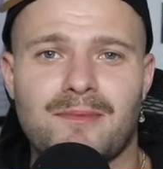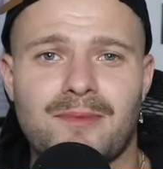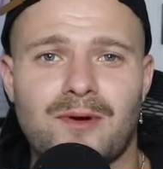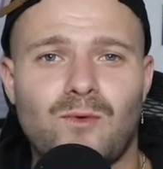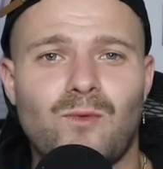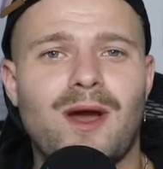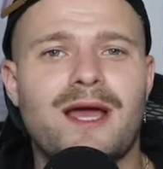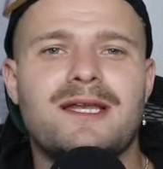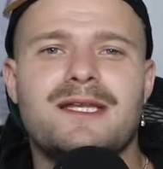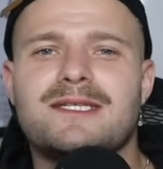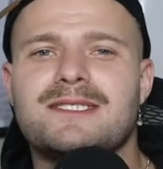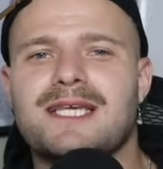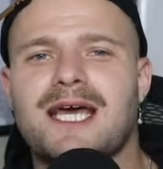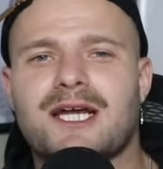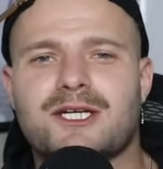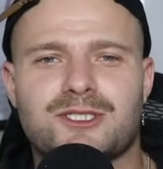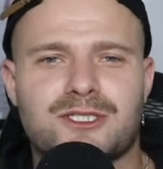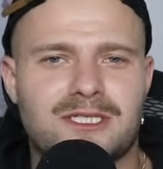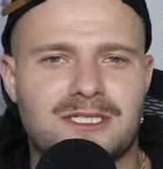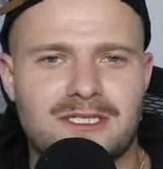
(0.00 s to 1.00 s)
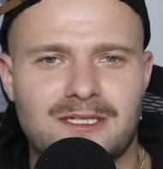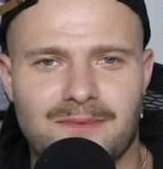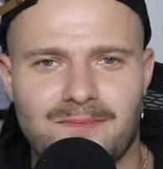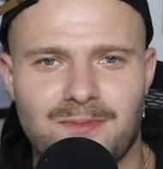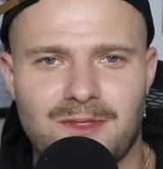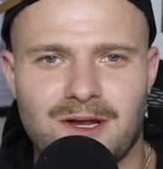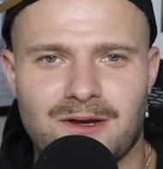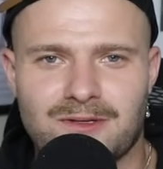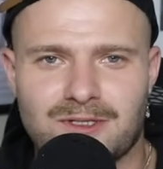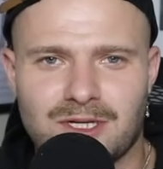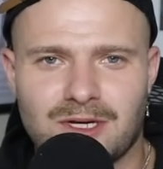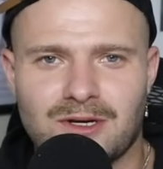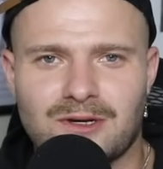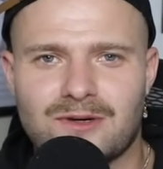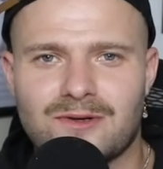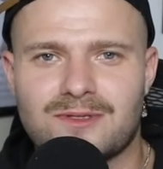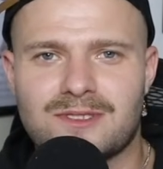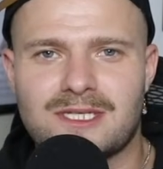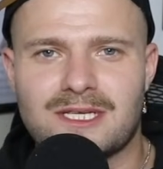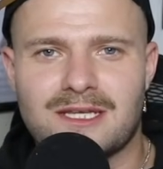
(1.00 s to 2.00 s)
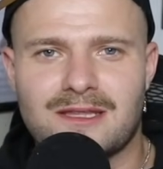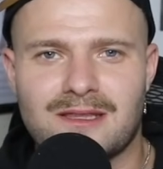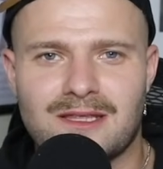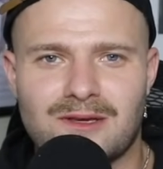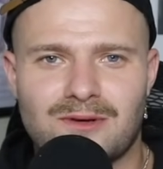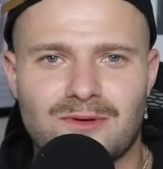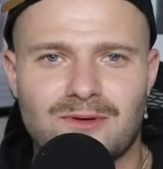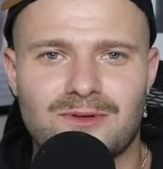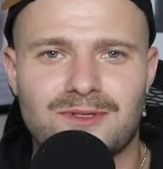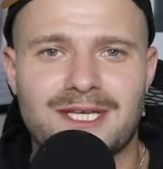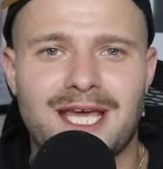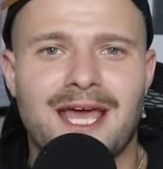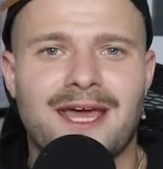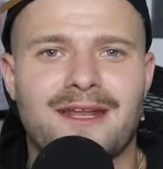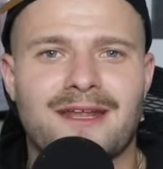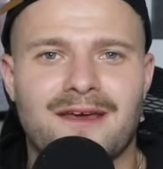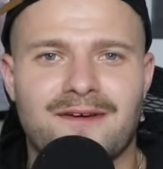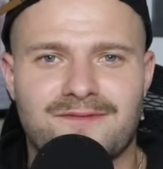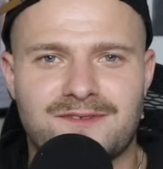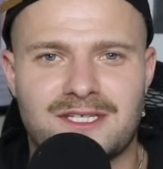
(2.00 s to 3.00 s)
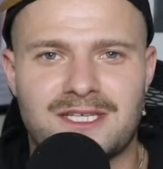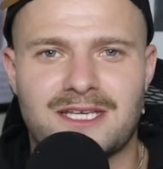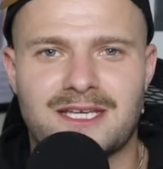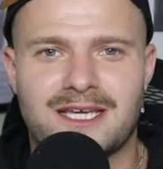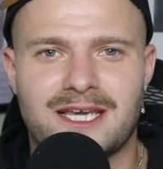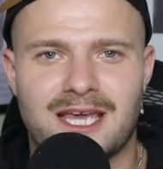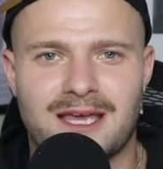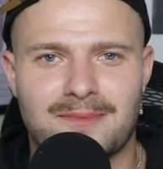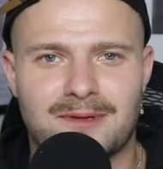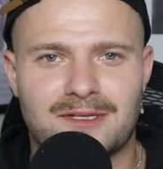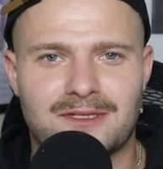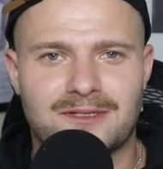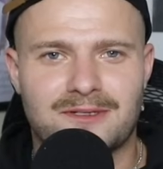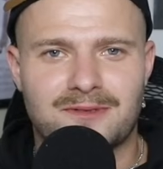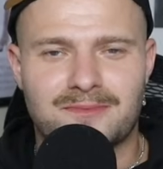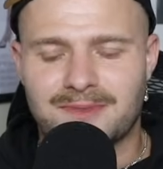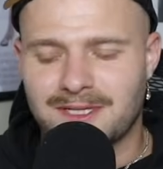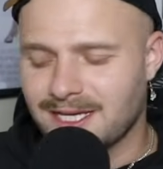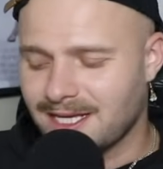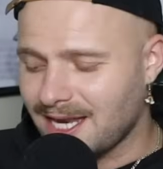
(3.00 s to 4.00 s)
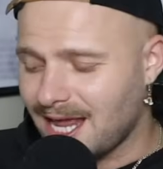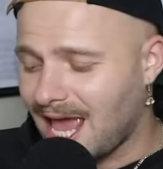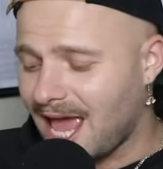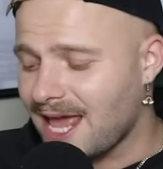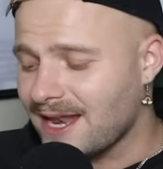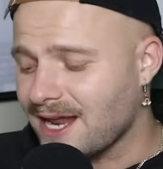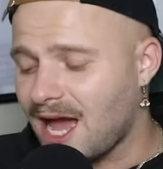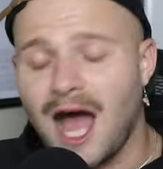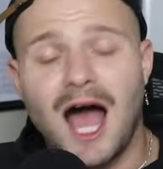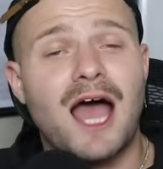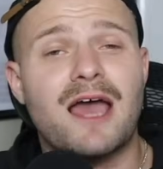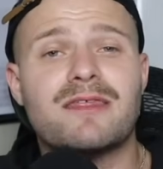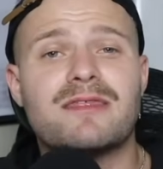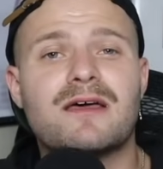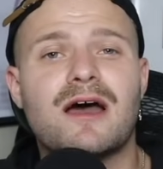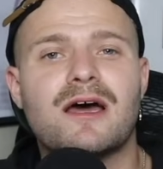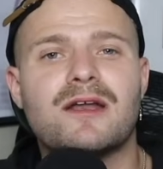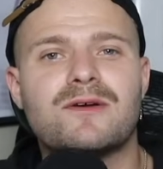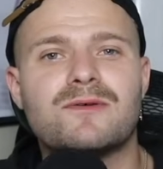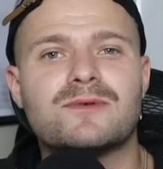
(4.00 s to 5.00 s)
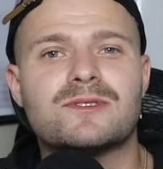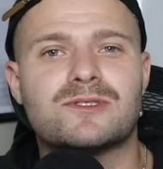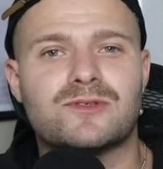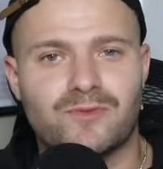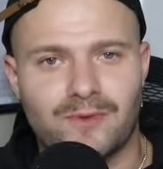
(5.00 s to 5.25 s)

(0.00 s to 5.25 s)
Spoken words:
but Wendy's actually dipped their toes in the old NFT game a little bit, and I thought it was